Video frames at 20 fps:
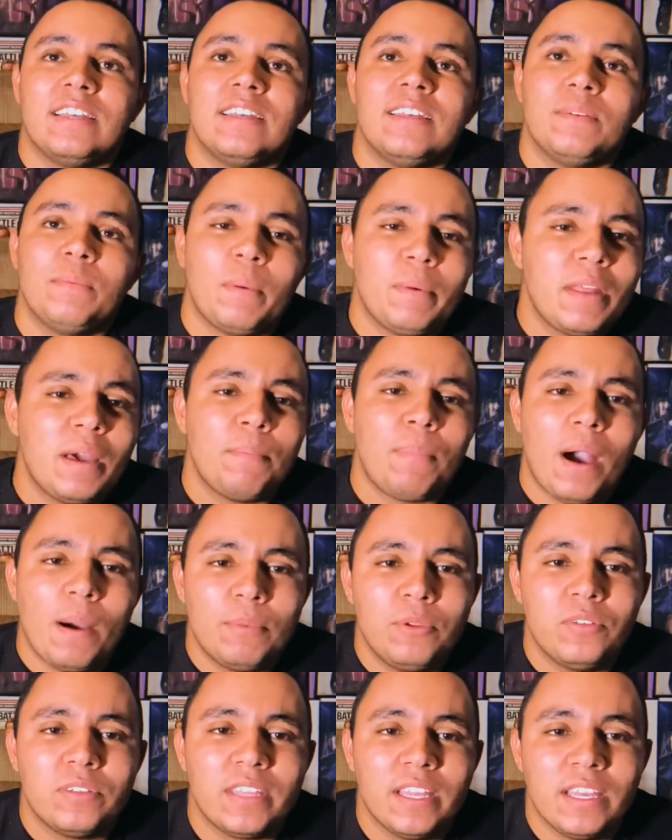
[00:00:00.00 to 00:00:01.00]
Remember that
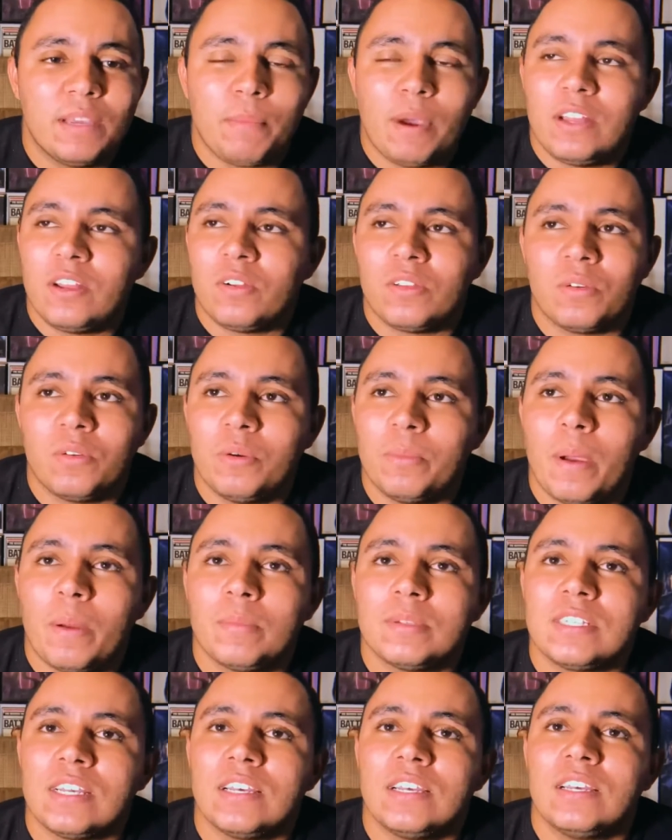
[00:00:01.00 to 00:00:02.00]
Babadook thing? Am I the only one who
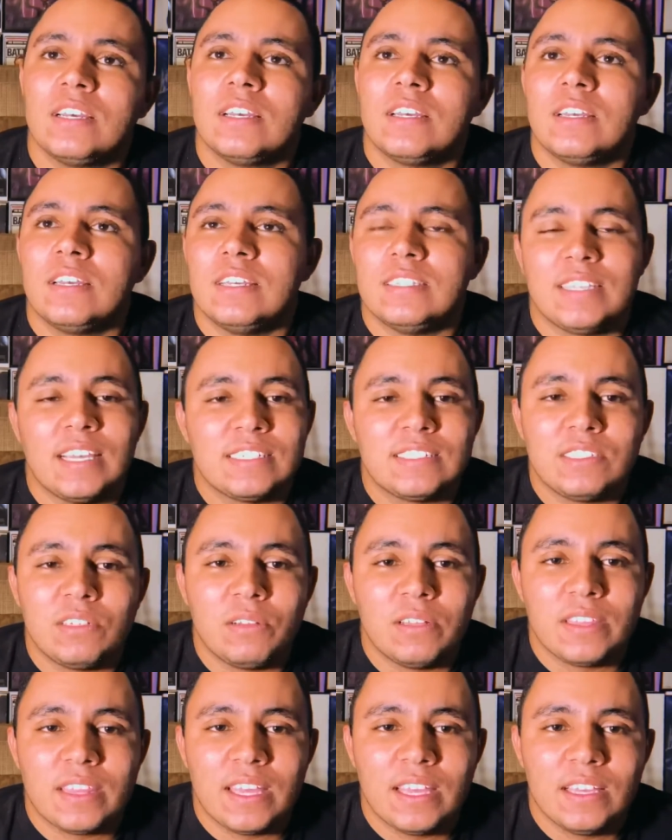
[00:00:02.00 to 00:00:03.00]
remembers that? Is that
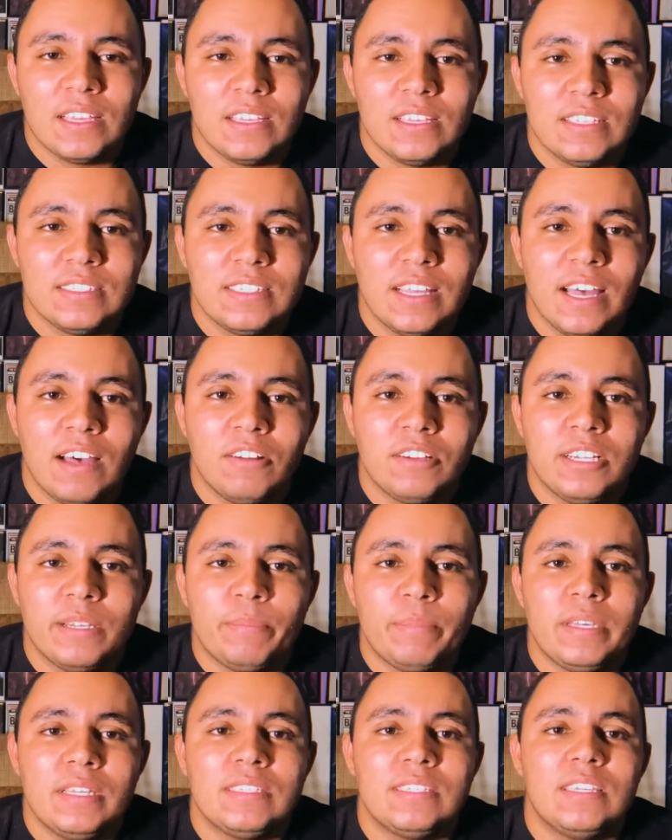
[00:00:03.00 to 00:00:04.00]
still a thing? He's the
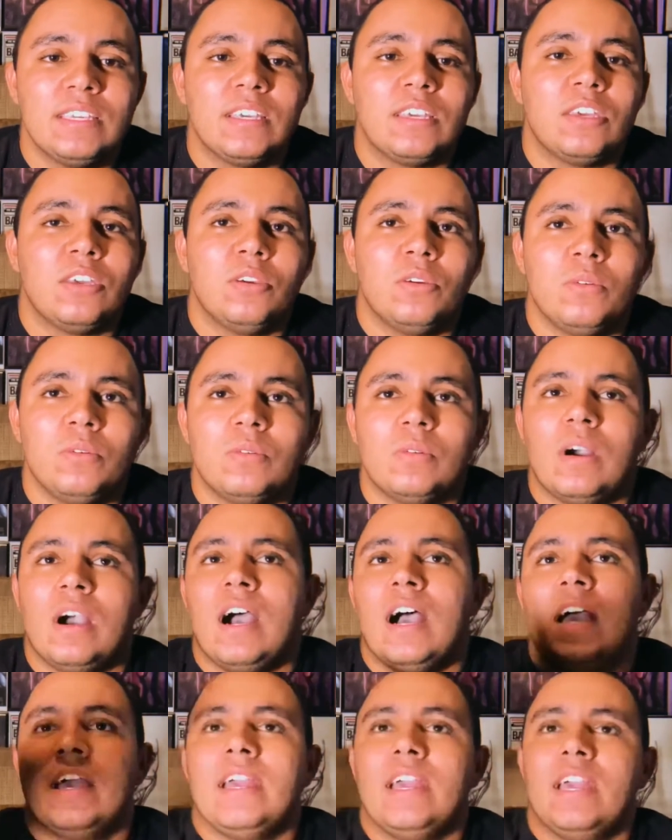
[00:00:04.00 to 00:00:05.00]

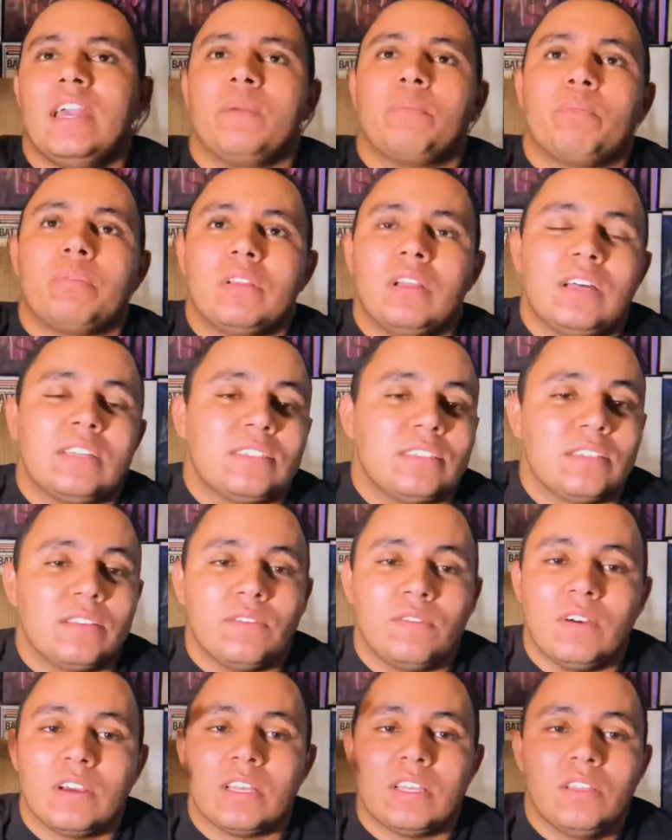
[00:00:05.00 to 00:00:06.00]
LGBTQIA+,
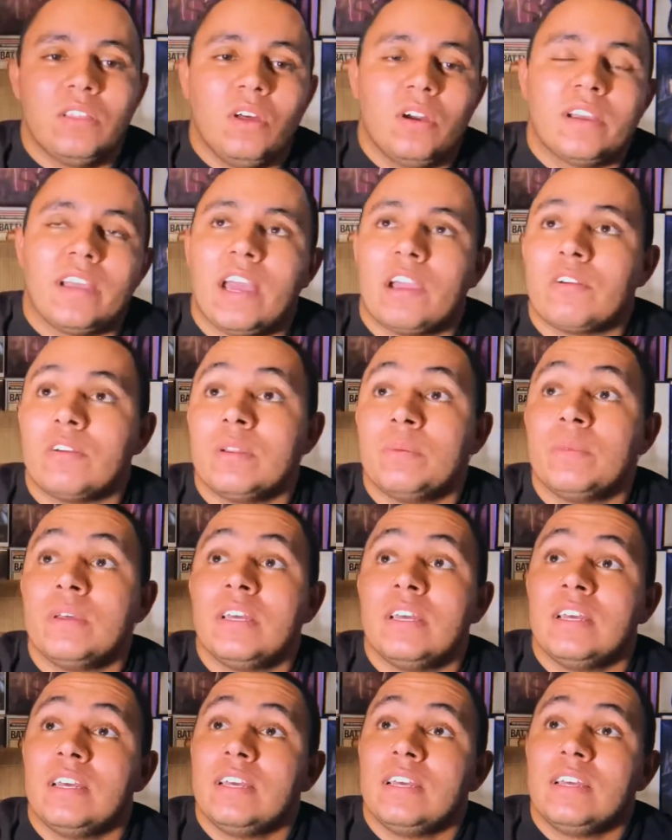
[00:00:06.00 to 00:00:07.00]
fucking long acronym,
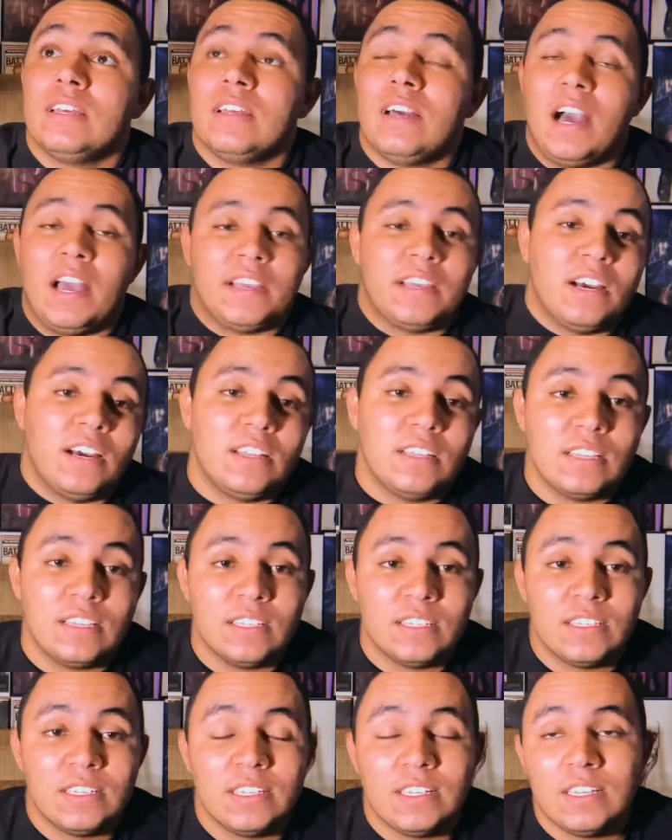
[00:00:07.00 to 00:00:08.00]
icon.
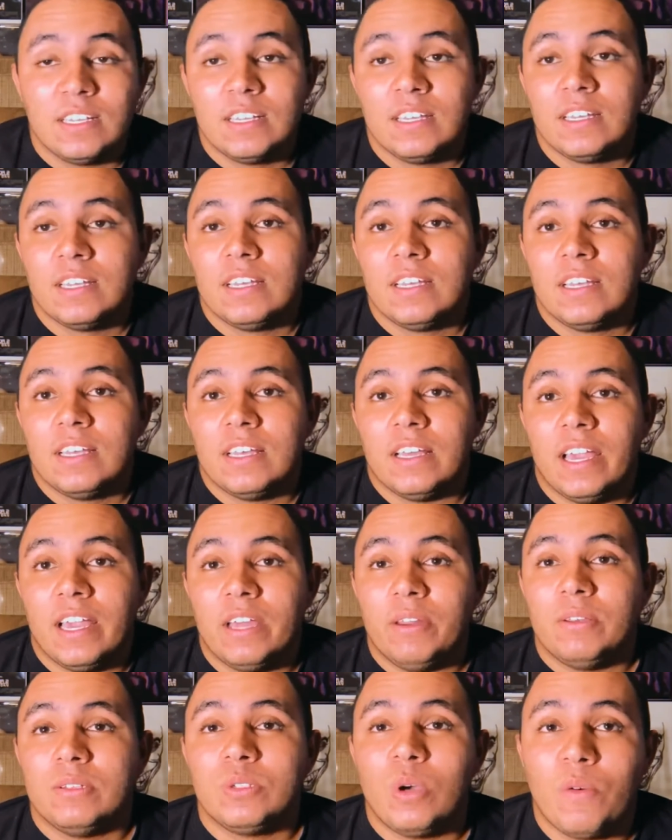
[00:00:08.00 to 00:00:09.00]

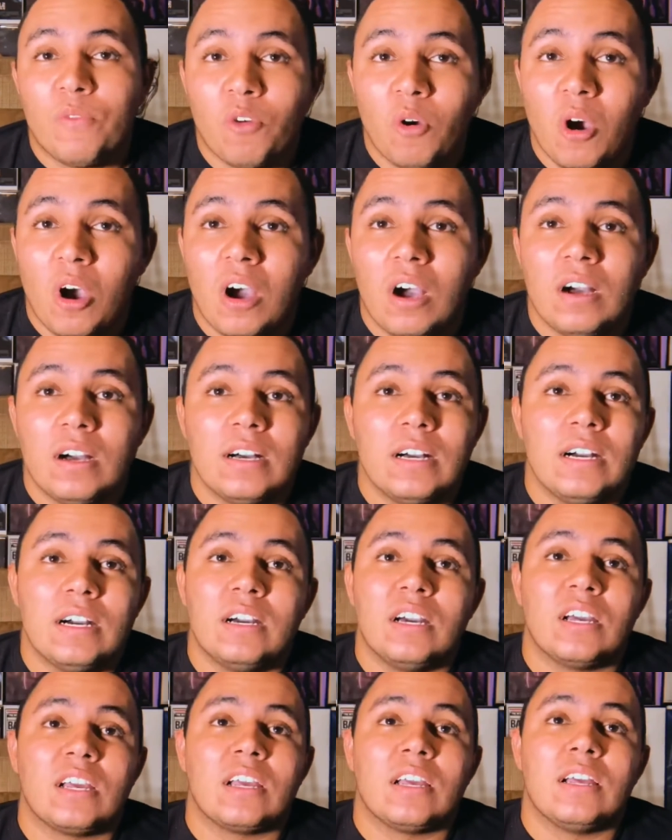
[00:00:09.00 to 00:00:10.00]
Anyways, overall,
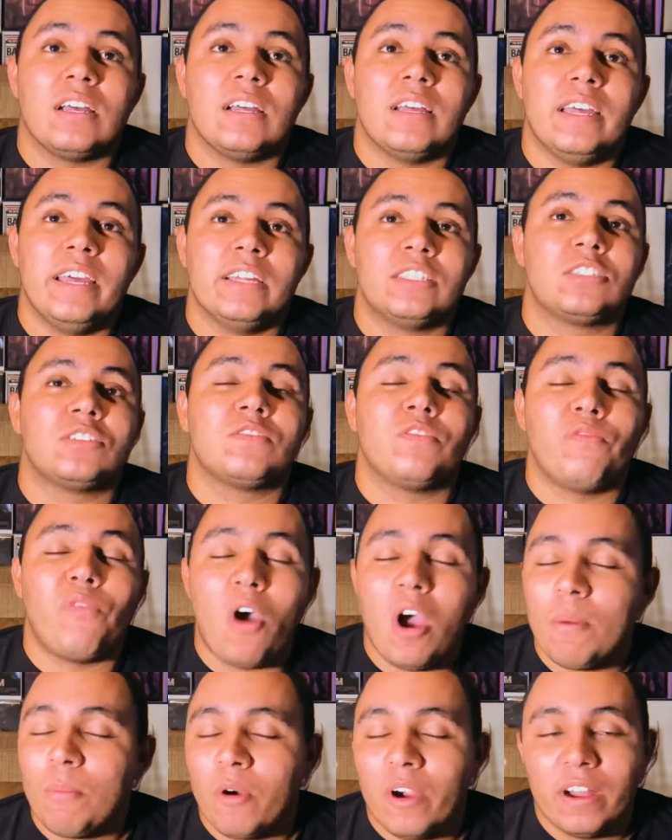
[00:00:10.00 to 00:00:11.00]
it's
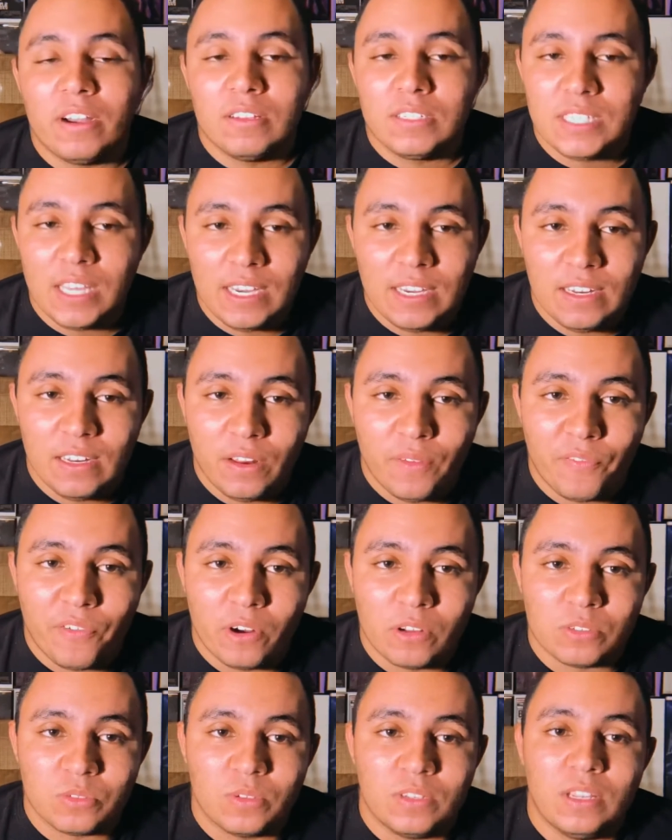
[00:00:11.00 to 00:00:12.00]
far more entertaining than the
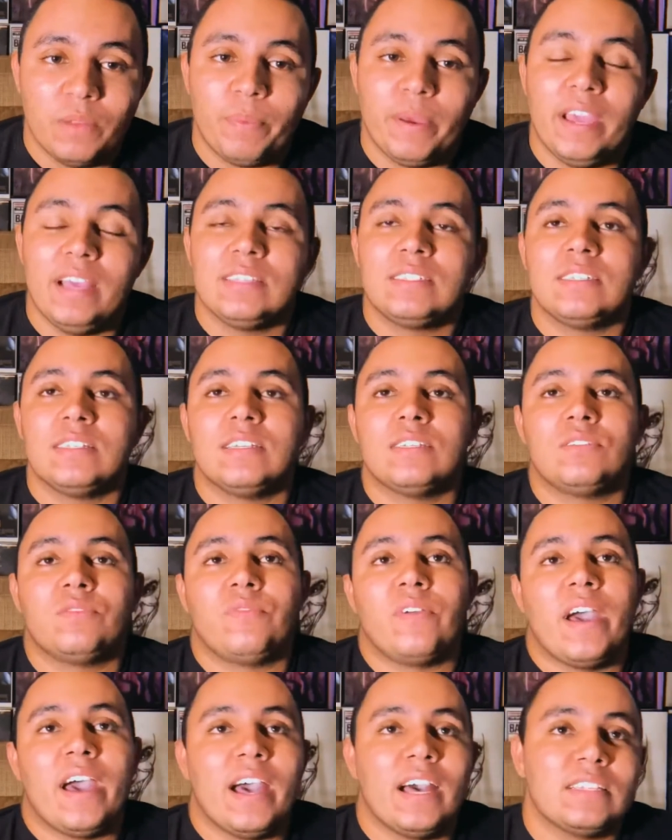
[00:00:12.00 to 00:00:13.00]
first one. The pacing is
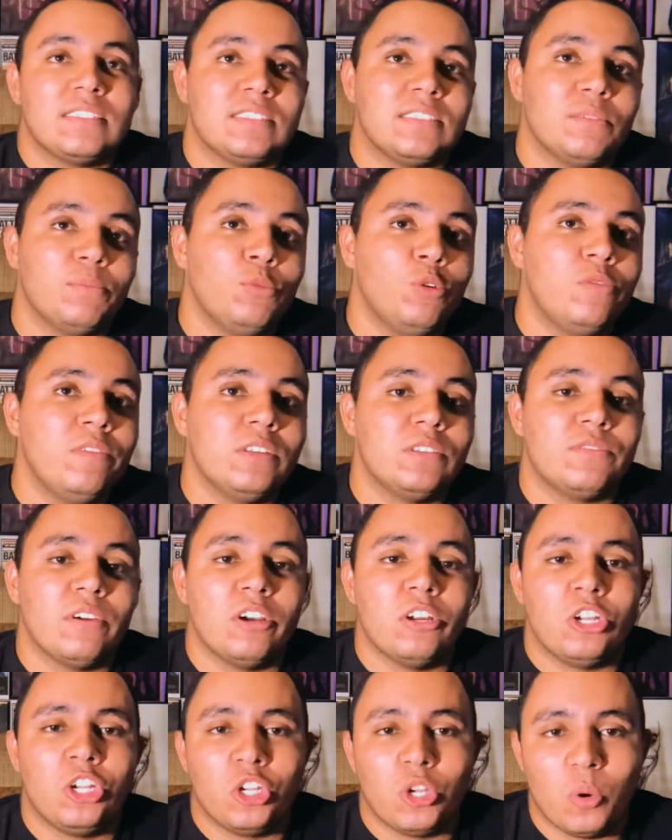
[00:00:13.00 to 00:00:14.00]
fast. The movie's
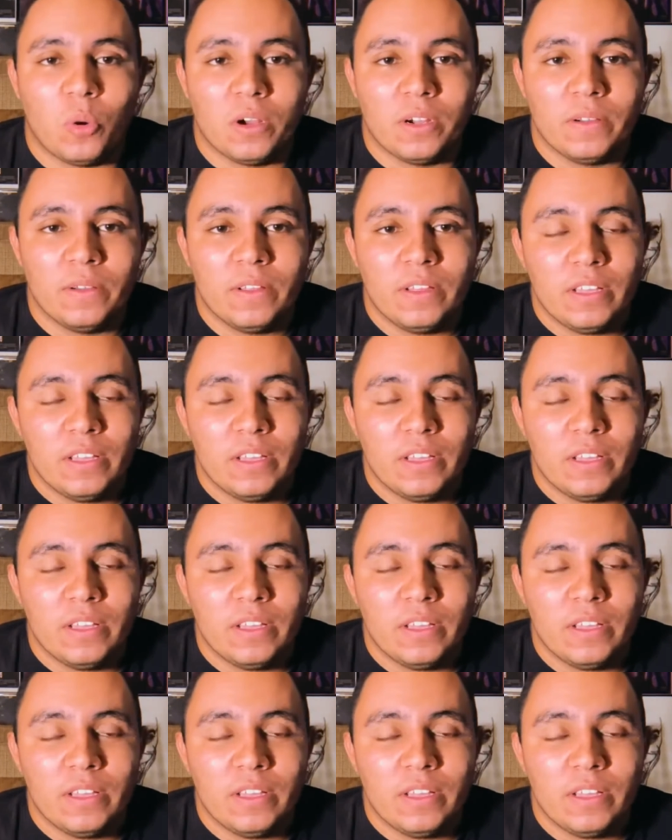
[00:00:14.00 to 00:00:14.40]
very short.